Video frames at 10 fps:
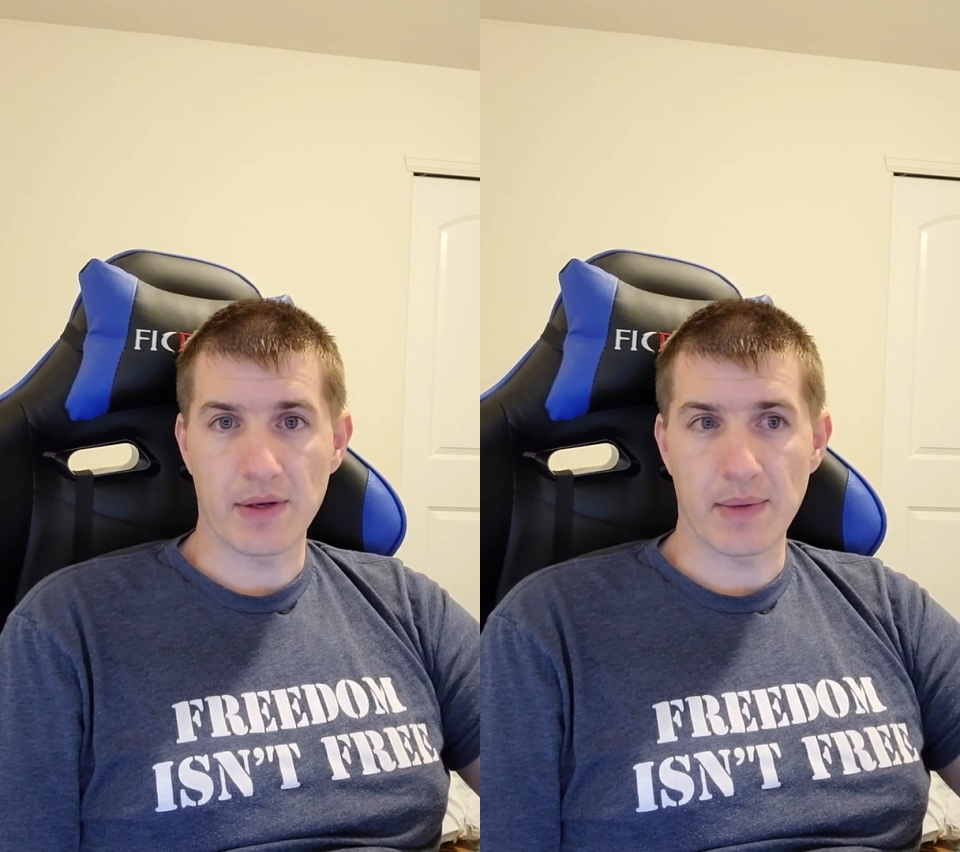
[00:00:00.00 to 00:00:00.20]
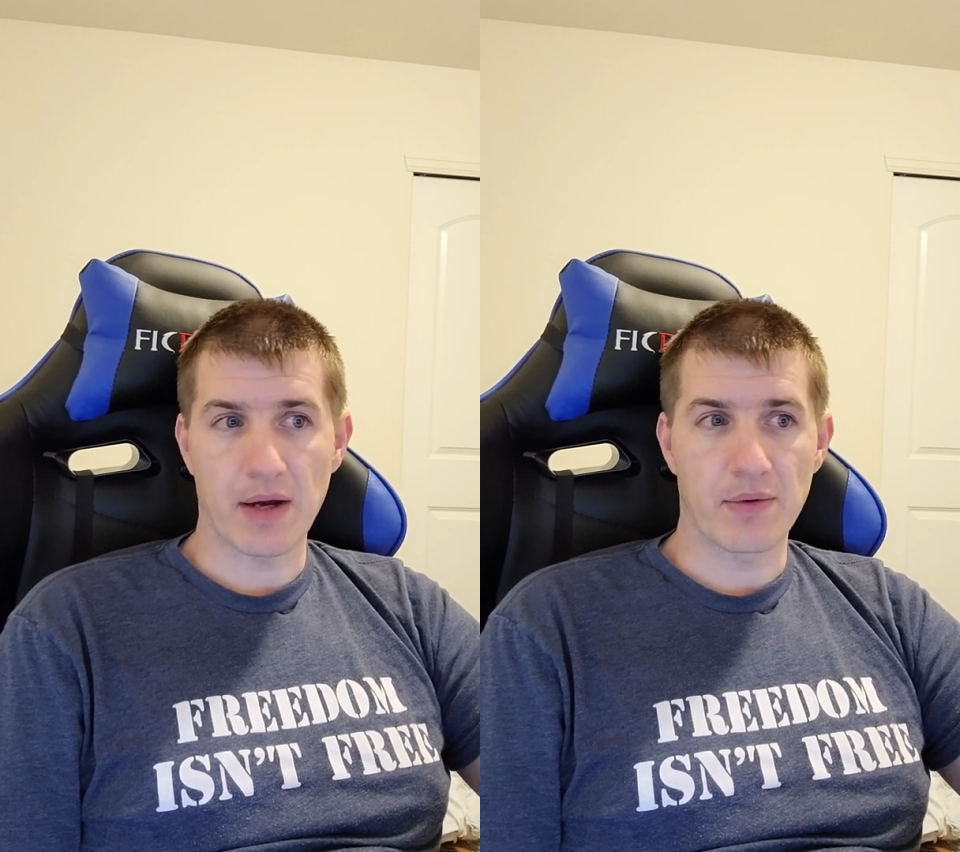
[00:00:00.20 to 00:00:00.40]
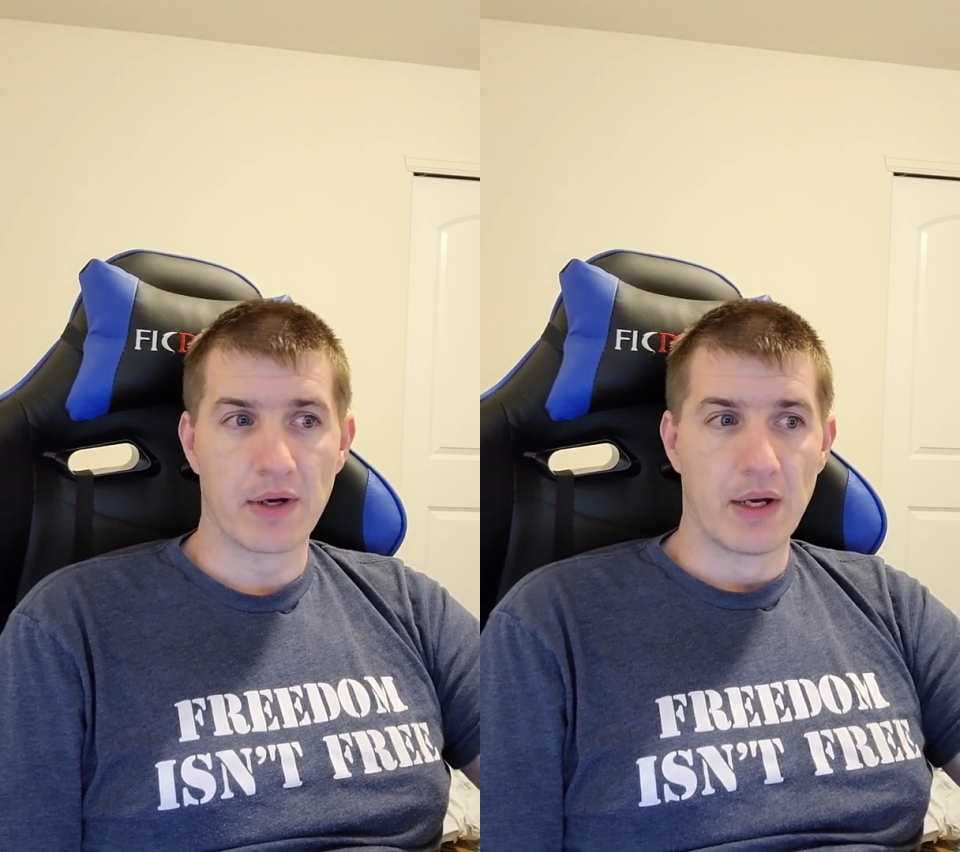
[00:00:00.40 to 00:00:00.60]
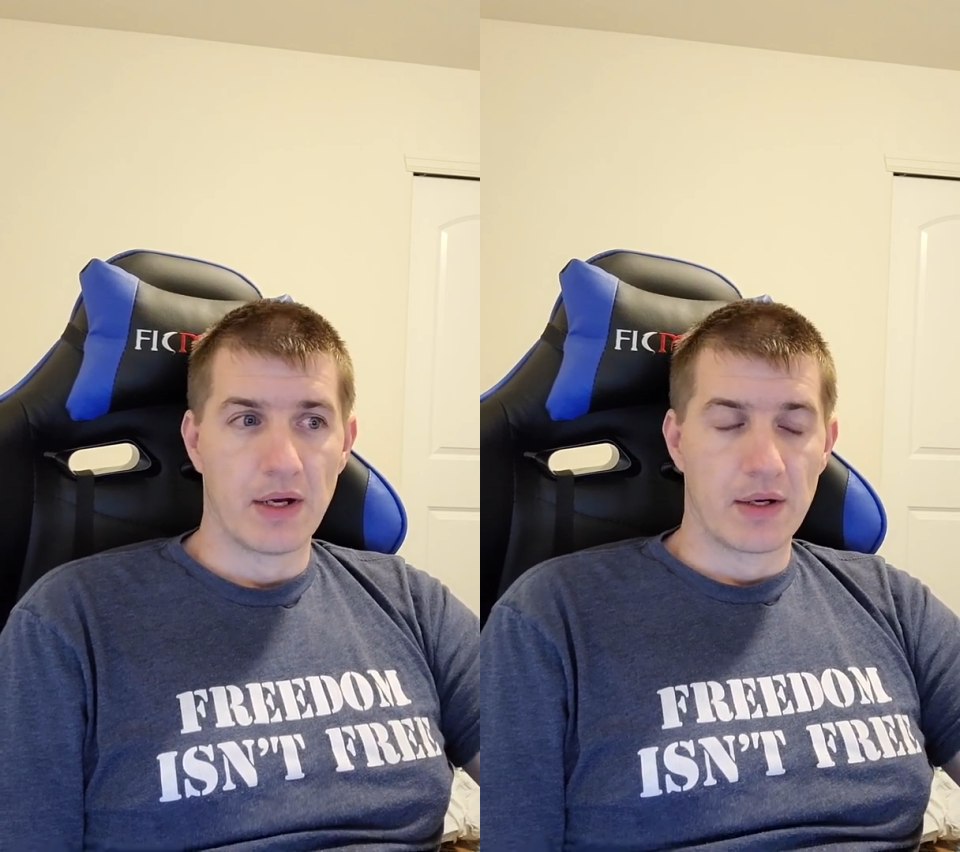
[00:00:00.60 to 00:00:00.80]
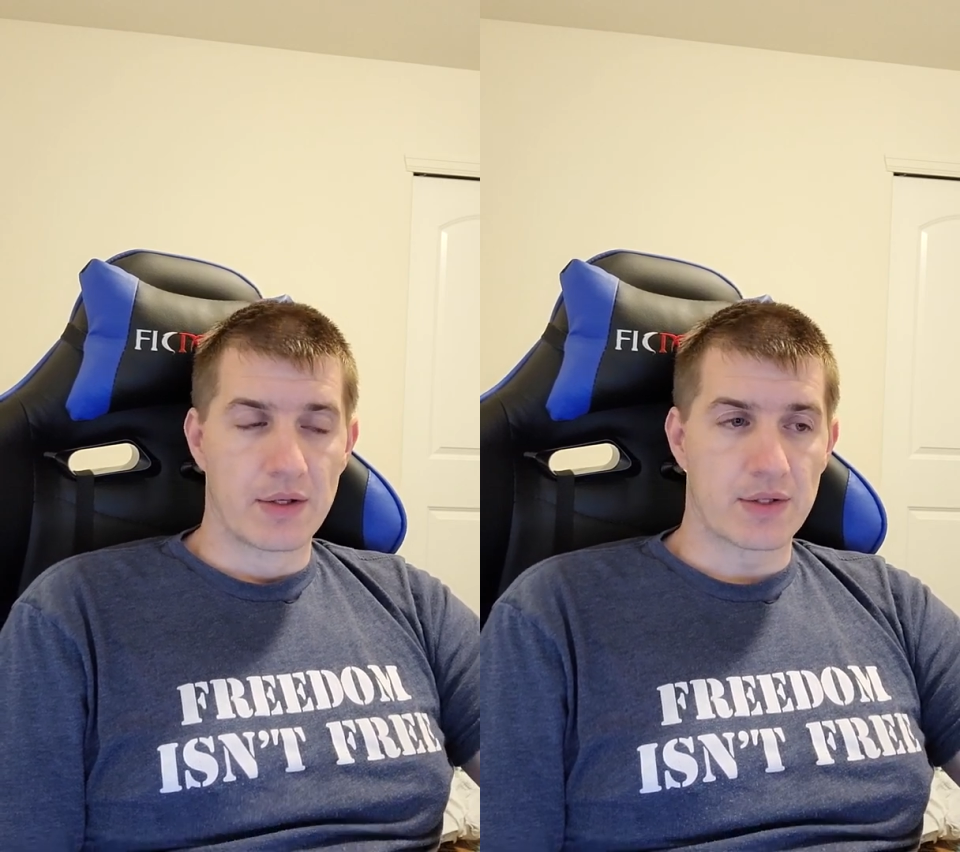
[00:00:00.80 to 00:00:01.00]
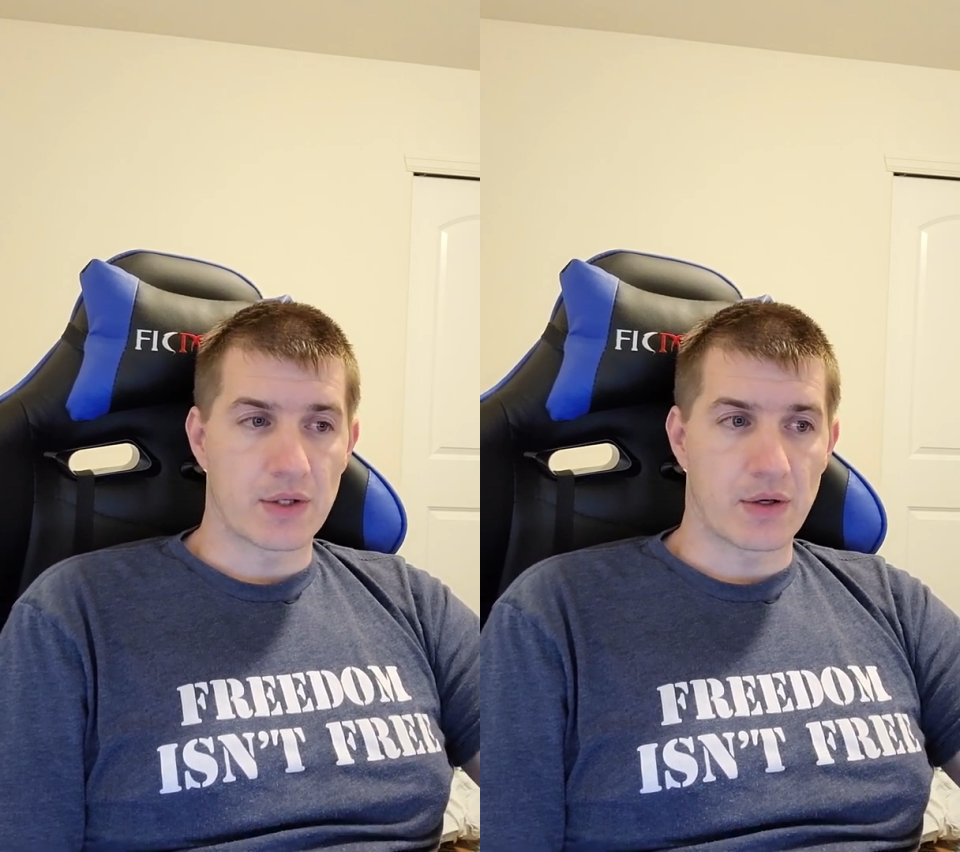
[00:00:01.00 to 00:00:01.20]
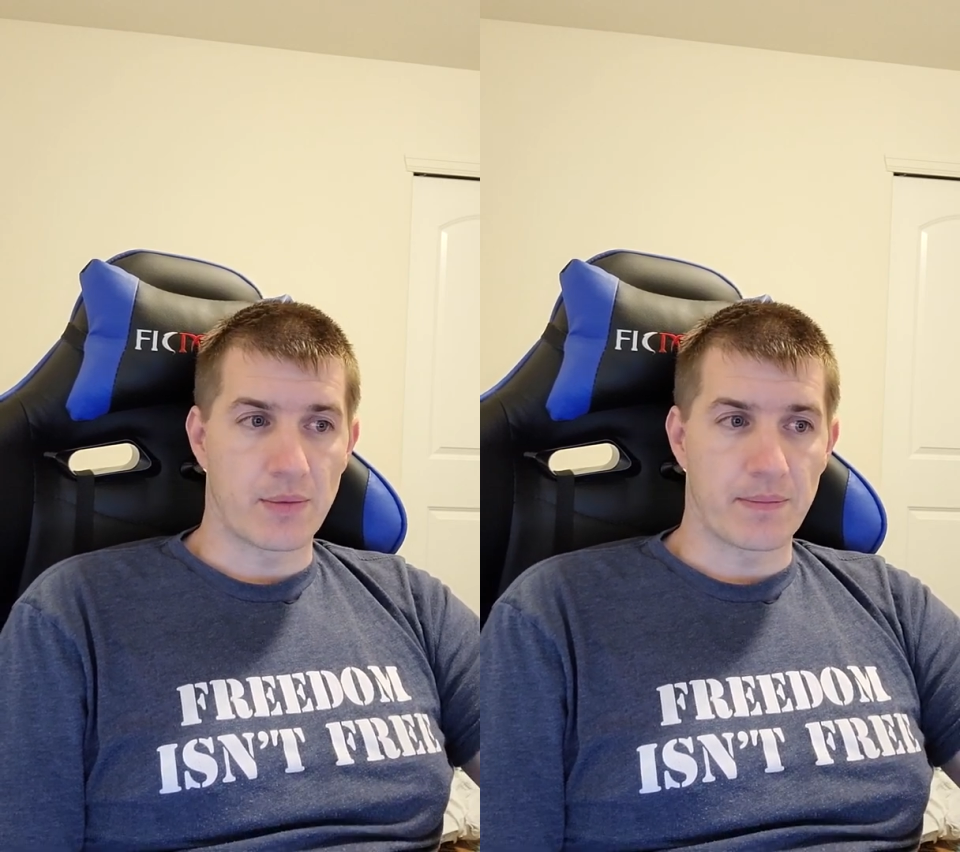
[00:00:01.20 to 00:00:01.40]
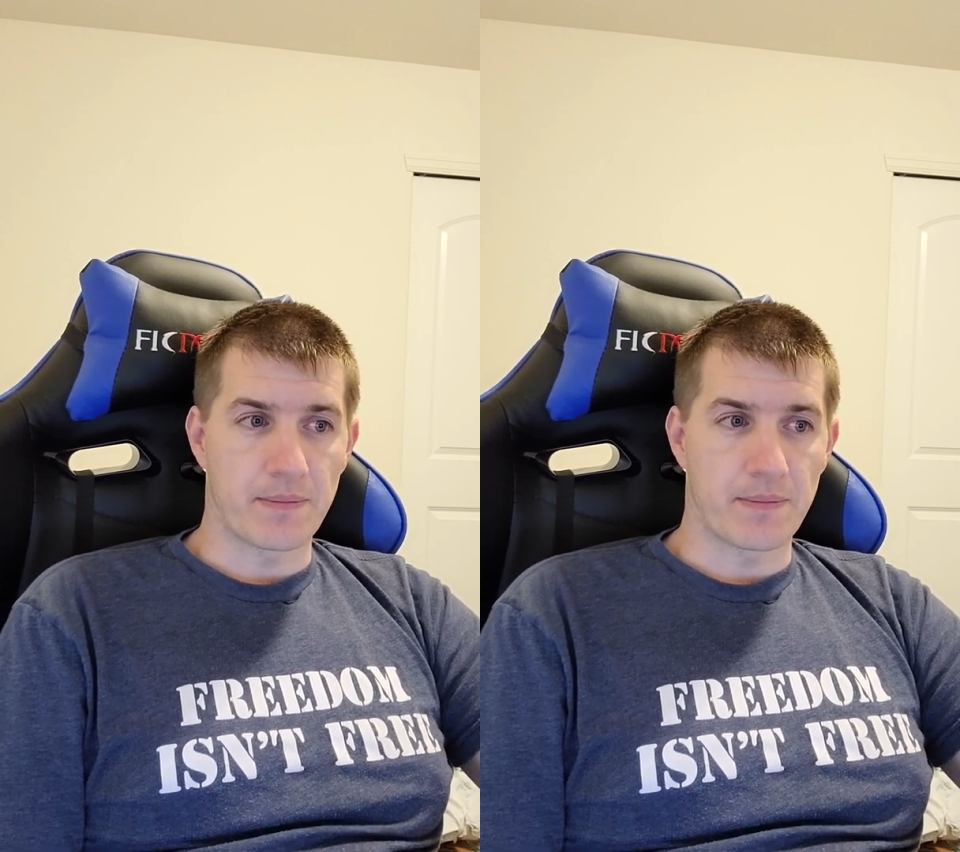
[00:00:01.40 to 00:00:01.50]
amount. So